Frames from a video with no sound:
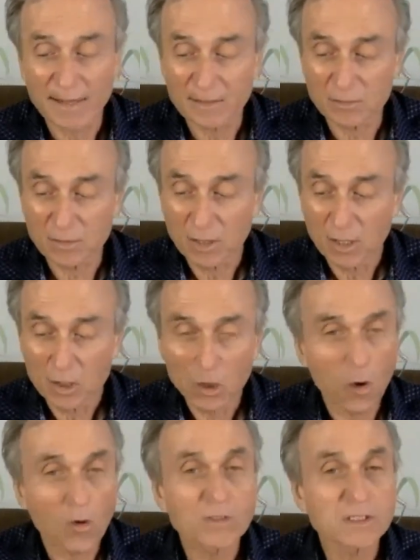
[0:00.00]
And
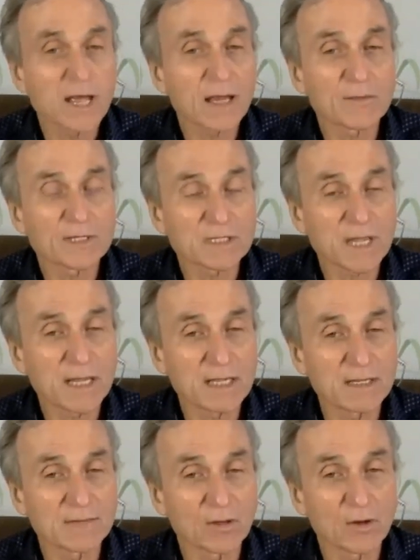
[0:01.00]
corn's not a mistake,
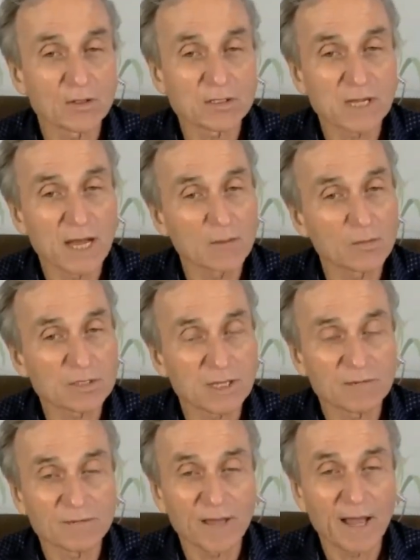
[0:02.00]
even though it's
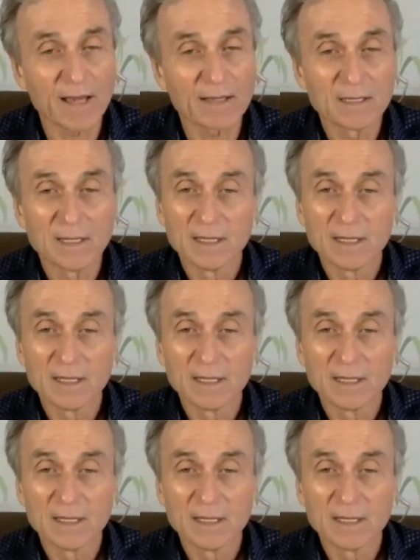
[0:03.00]
9% fat.